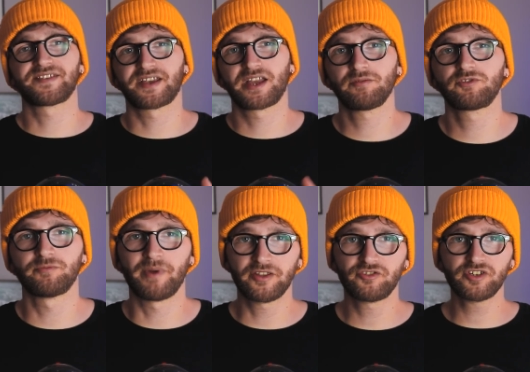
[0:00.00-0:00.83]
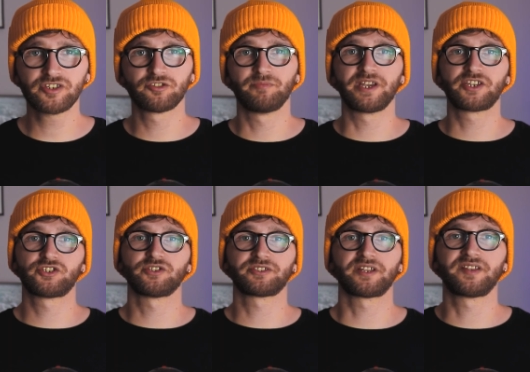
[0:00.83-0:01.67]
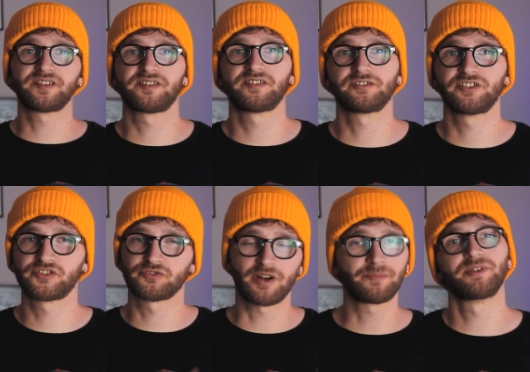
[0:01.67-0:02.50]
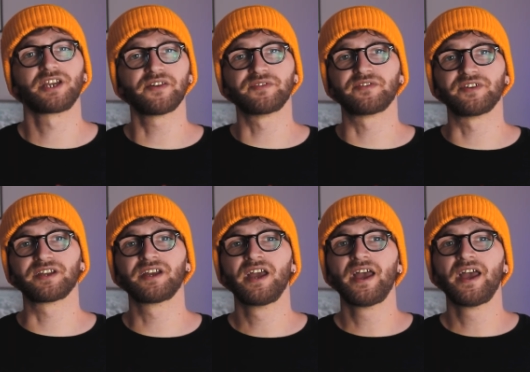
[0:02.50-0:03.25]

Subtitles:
as a counter metric, to make sure that this is not disrupting everything,